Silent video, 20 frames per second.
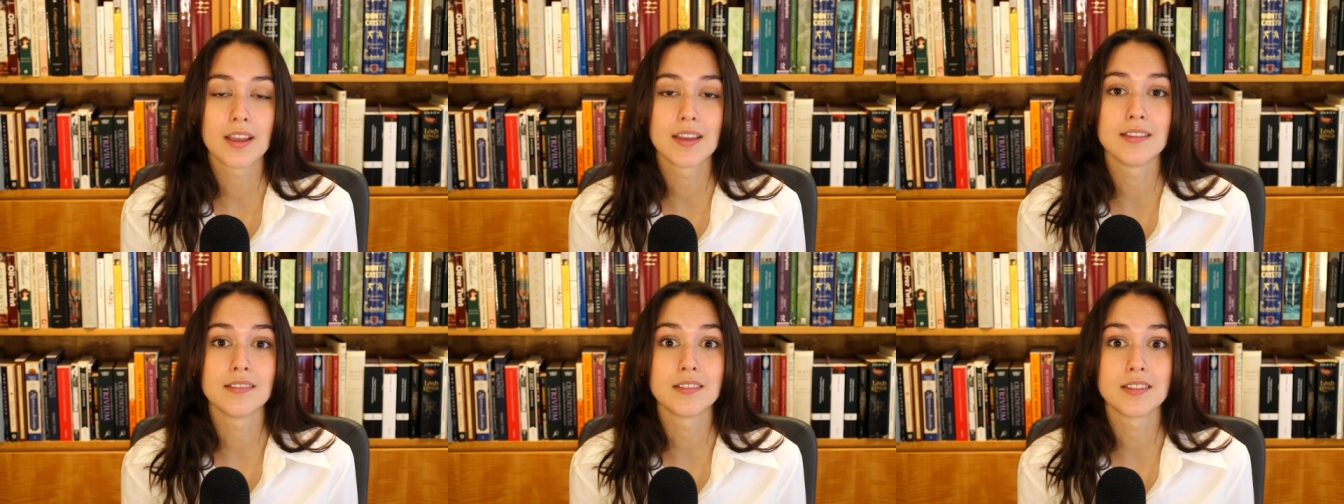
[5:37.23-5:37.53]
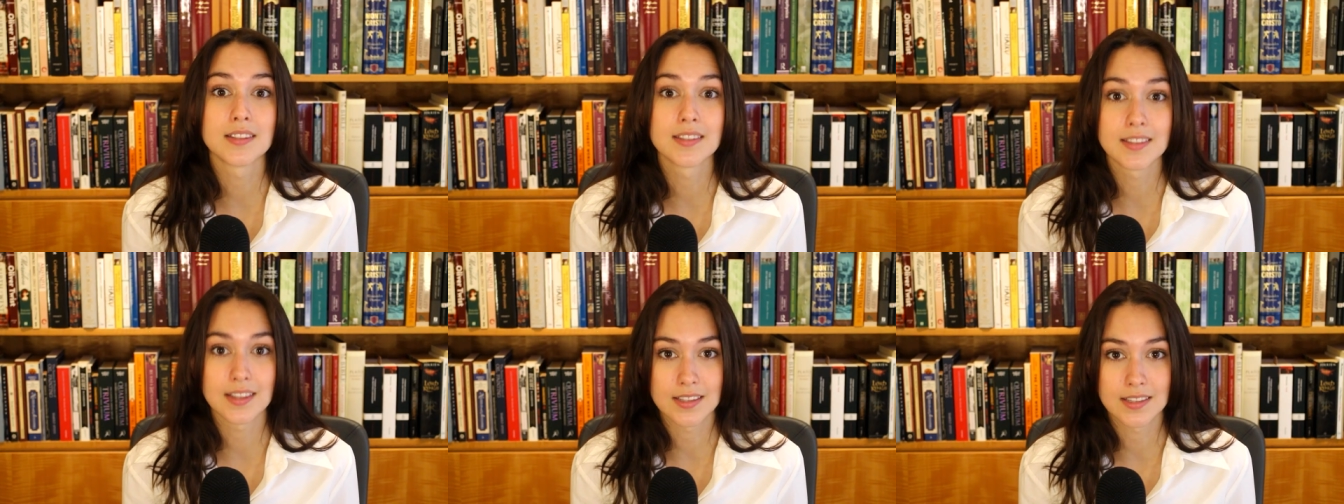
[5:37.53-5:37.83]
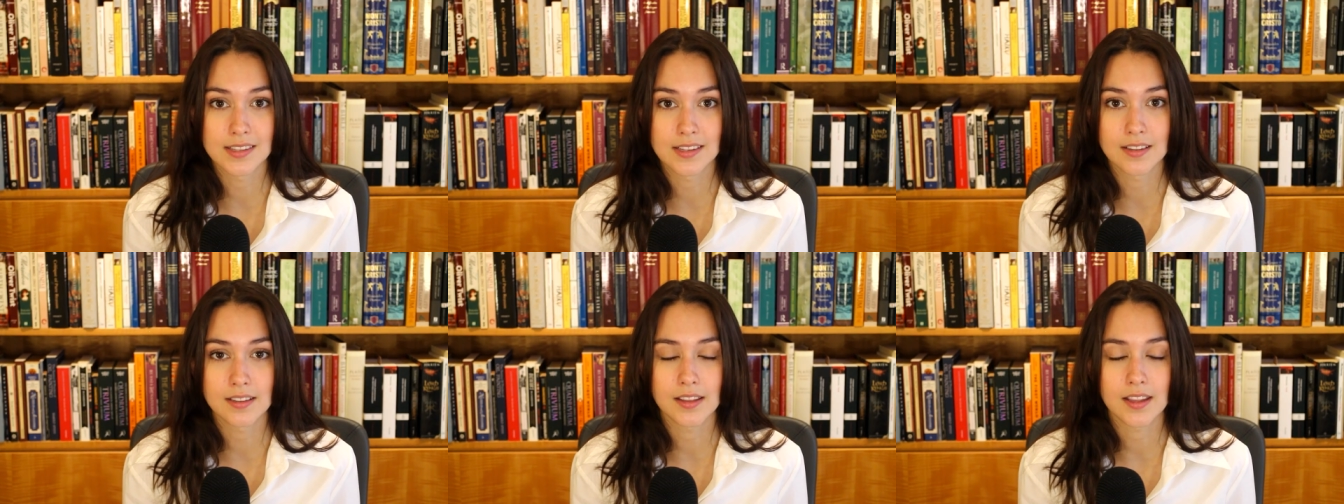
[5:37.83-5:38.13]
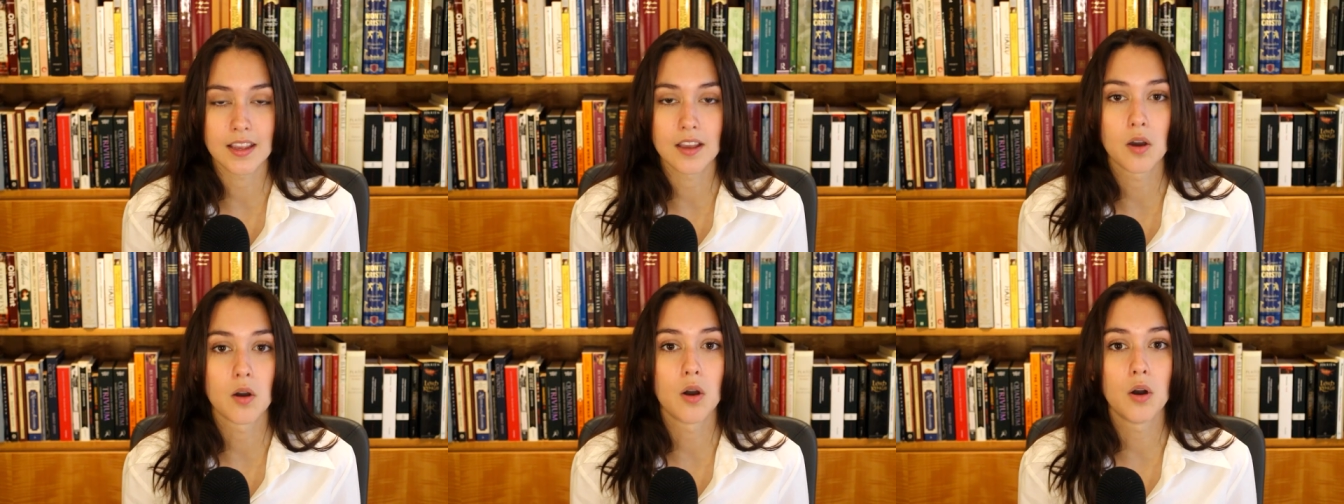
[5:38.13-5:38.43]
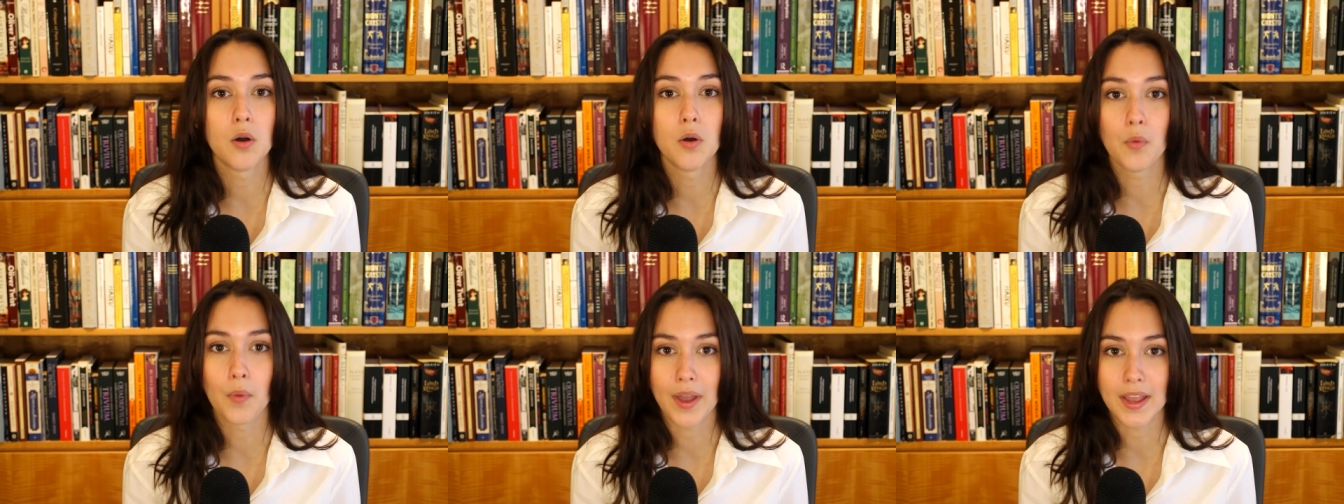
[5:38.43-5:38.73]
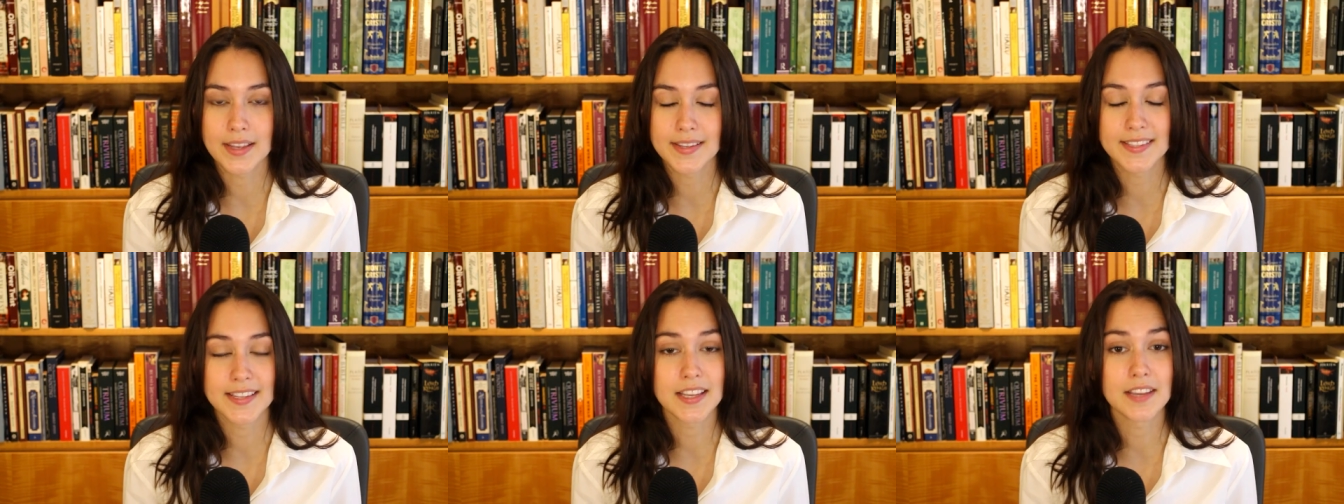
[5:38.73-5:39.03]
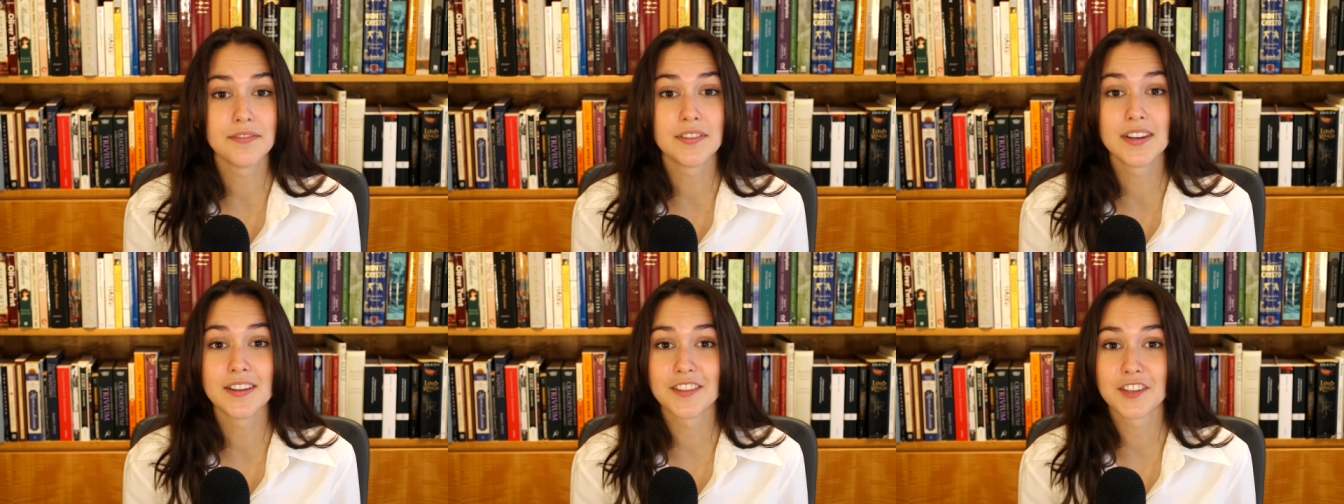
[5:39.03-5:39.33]
consistently, always,
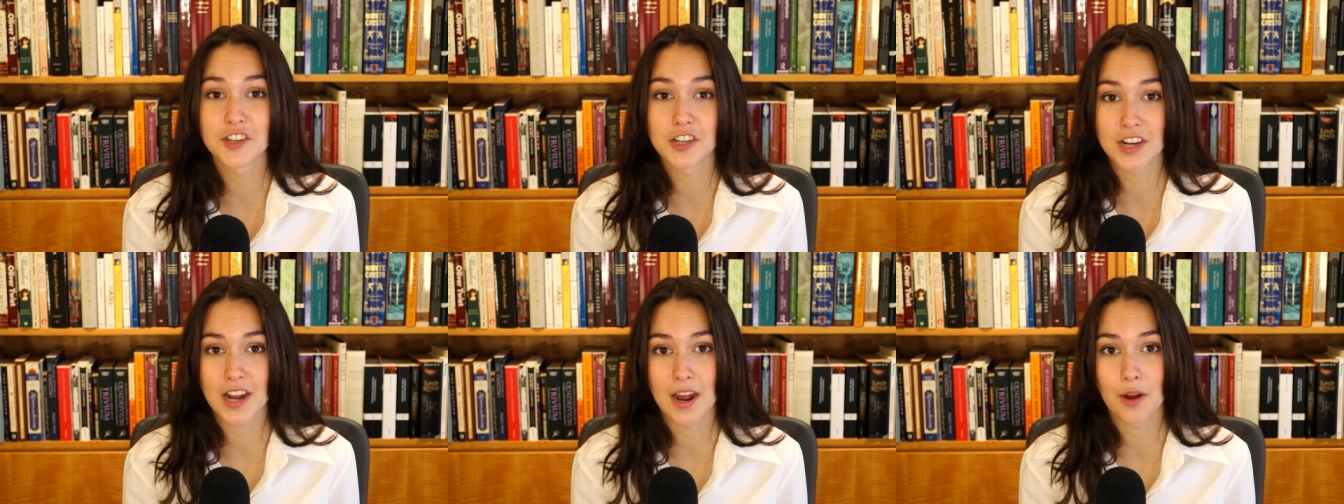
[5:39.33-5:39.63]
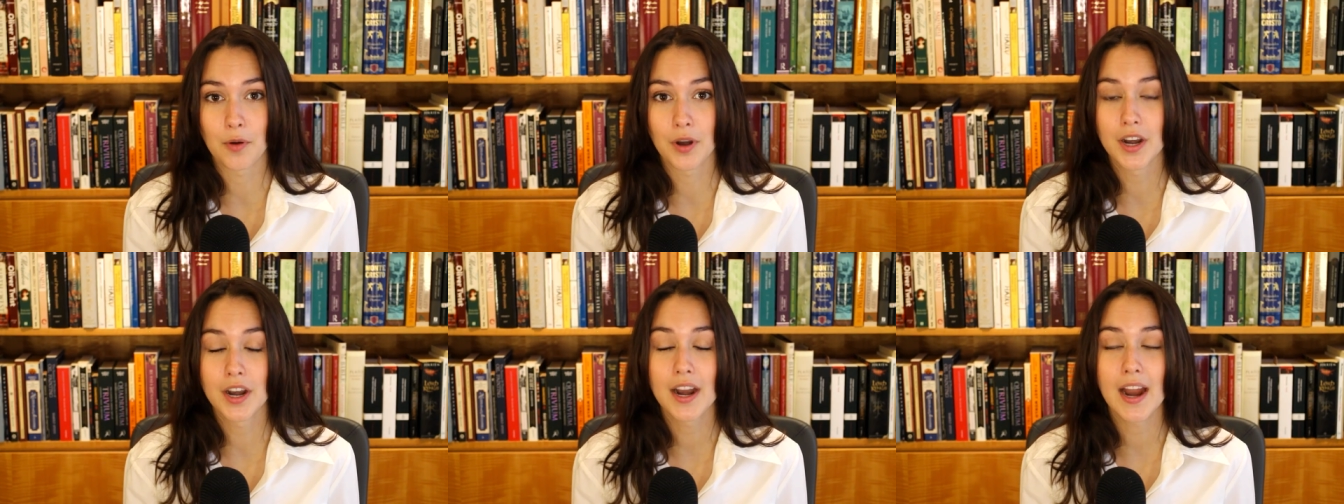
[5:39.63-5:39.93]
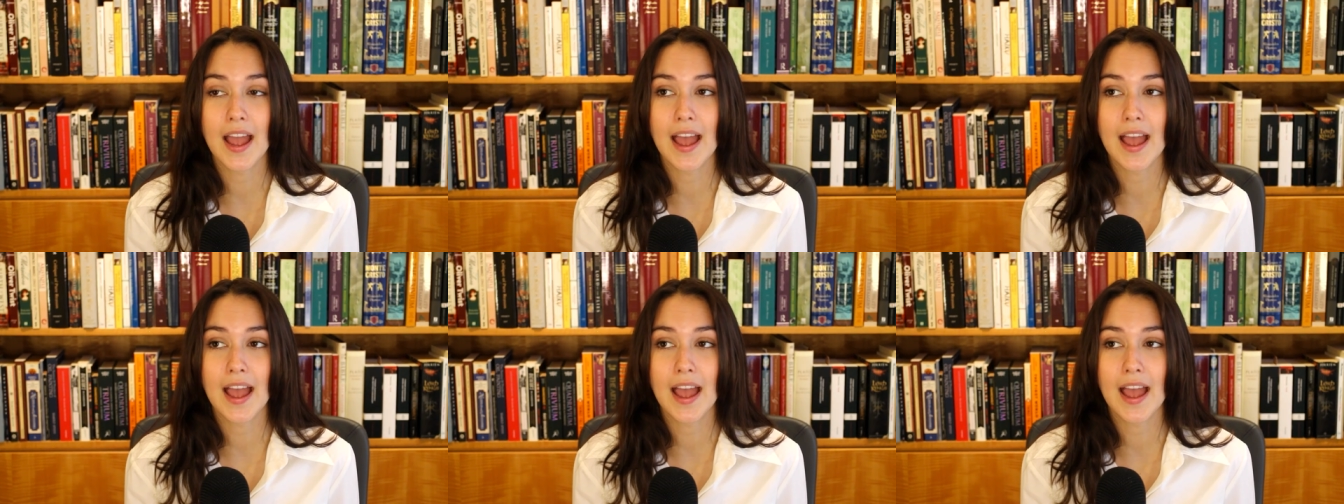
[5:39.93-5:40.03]
even in the shower,